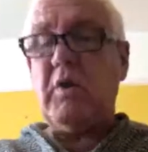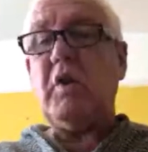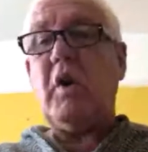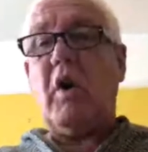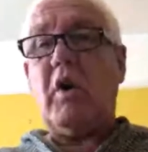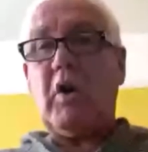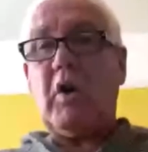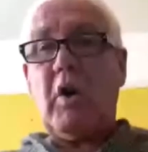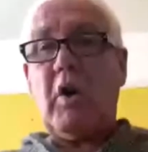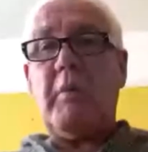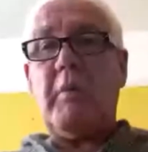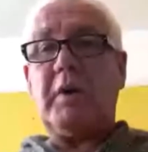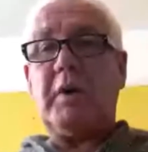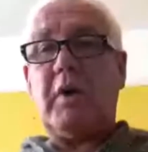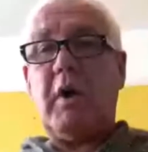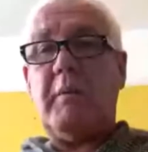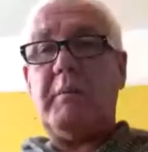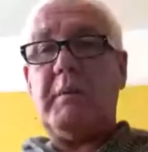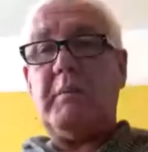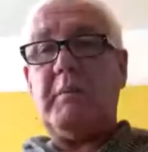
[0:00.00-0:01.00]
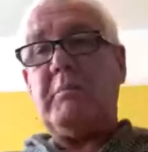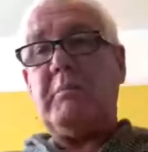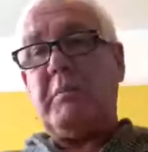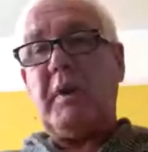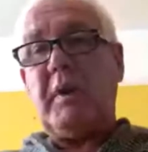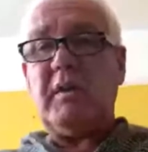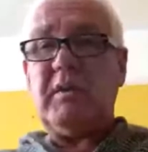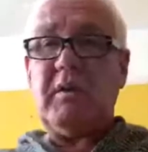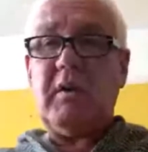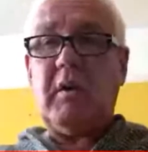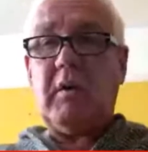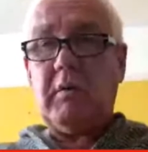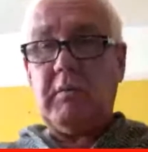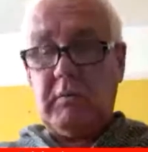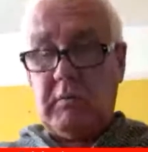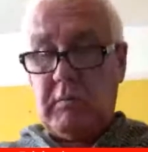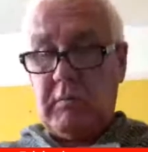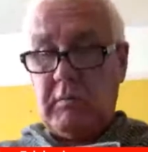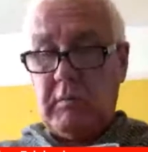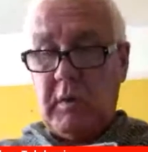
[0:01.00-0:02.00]
not common, but not
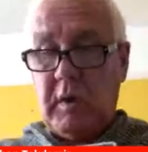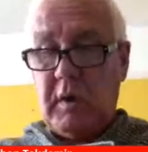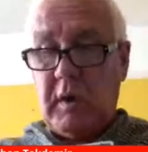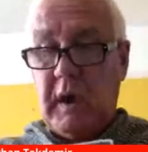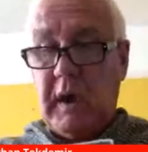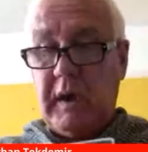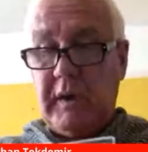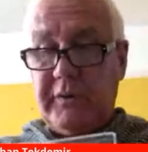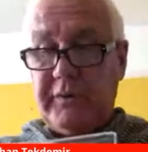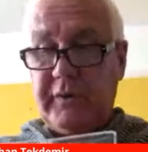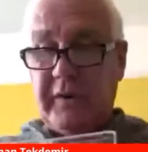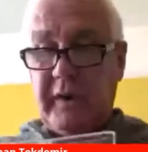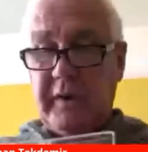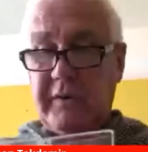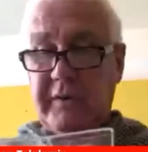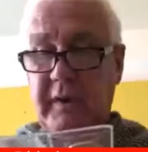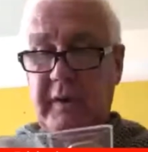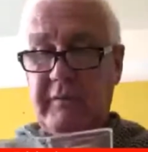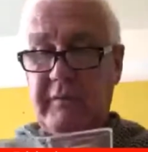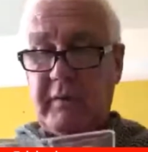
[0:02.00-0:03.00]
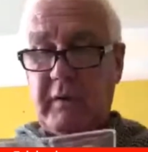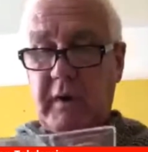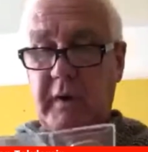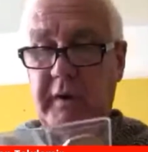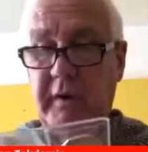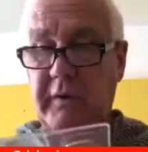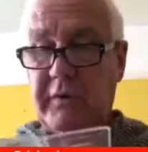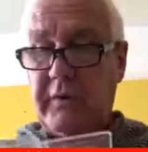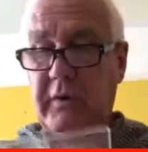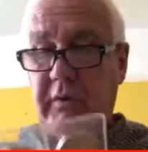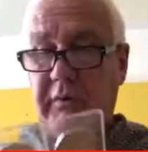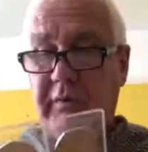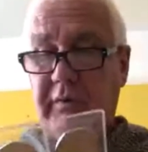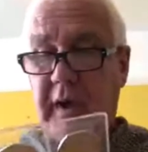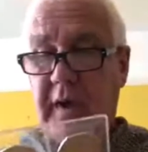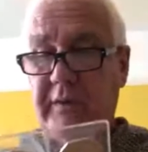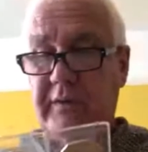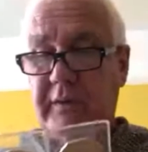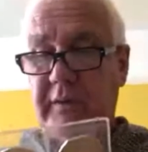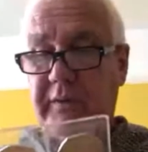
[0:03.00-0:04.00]
easy to find, a
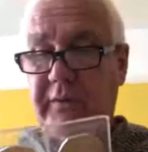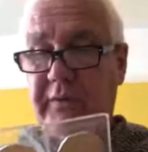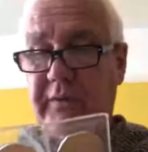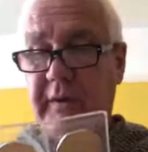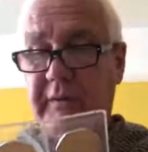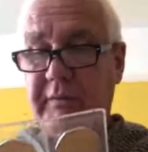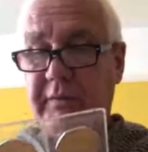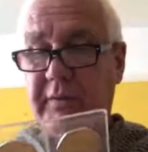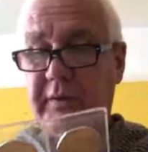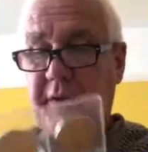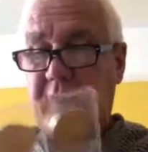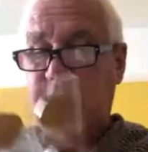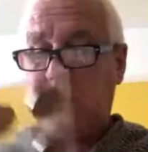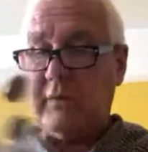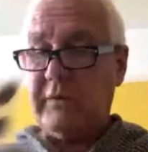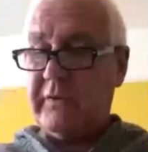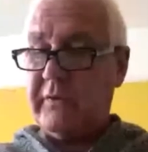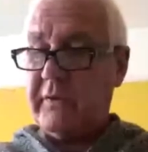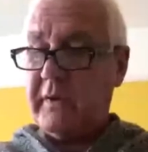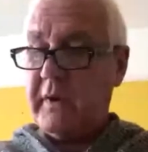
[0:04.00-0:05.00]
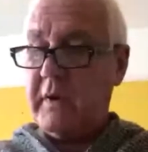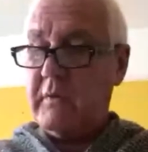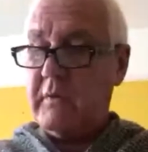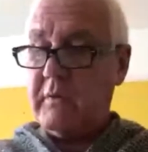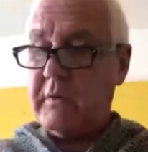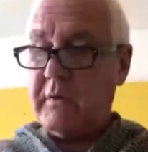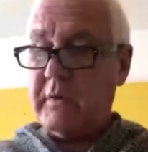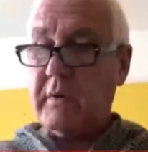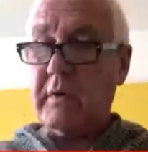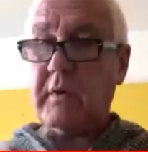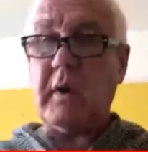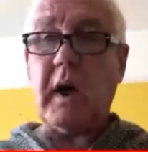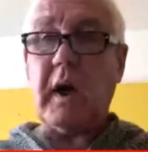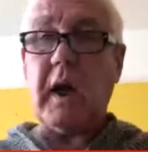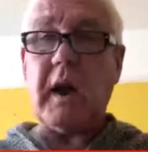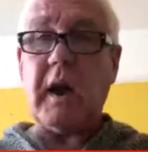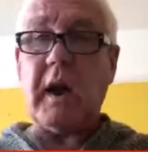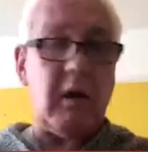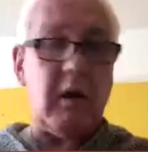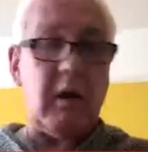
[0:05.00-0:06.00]
2017 Shield.
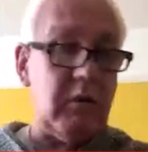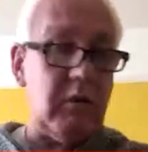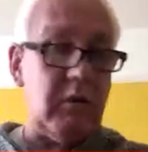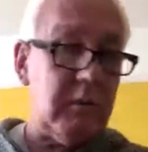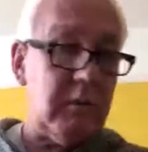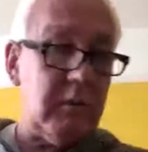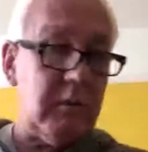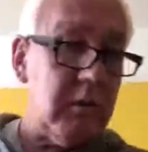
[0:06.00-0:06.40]
Hello